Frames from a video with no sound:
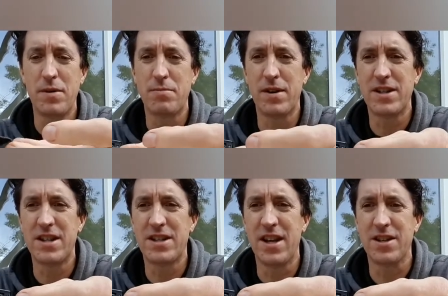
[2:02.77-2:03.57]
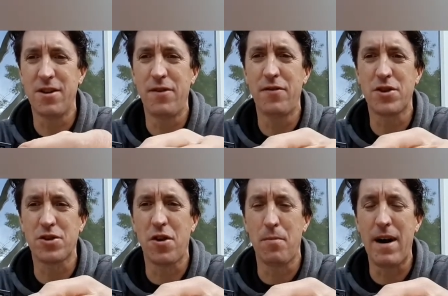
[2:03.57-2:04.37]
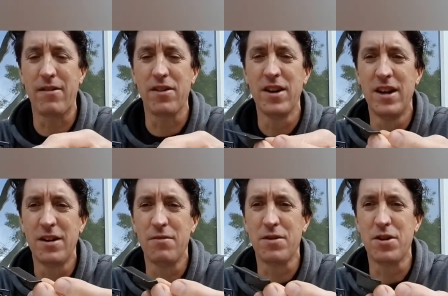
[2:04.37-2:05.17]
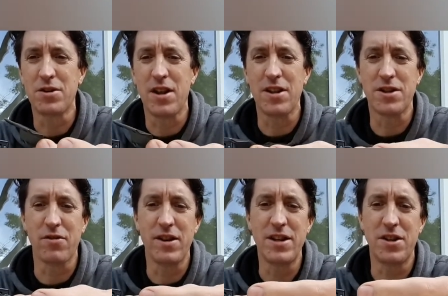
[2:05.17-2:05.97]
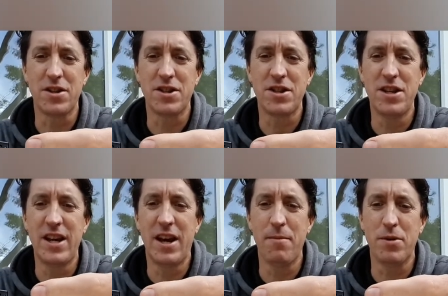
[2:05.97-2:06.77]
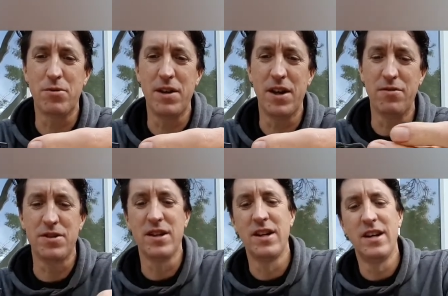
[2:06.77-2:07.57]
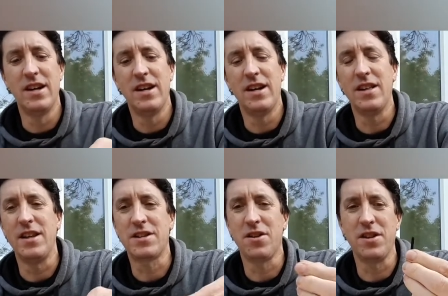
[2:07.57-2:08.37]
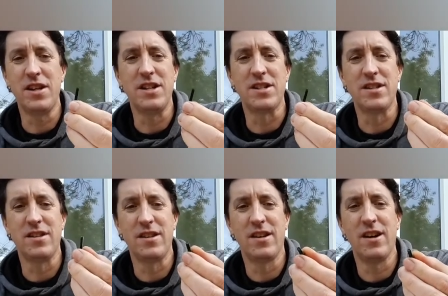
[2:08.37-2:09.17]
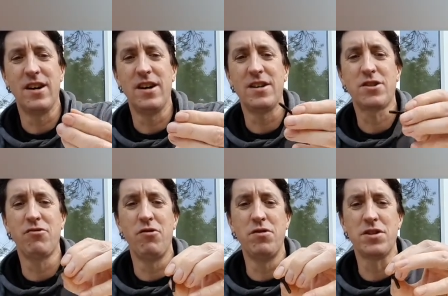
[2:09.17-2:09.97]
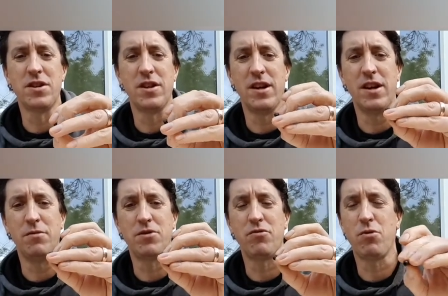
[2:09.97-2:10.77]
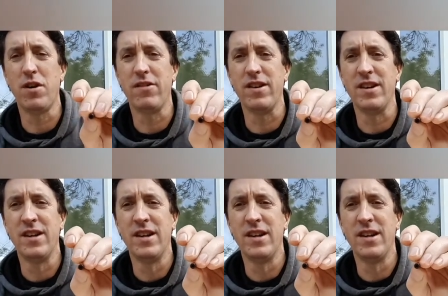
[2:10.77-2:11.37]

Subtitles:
piece, but it sits there. So if you've just got a barrel with no silencer on it, you can sneak it between those. And then it's got these screws, which require a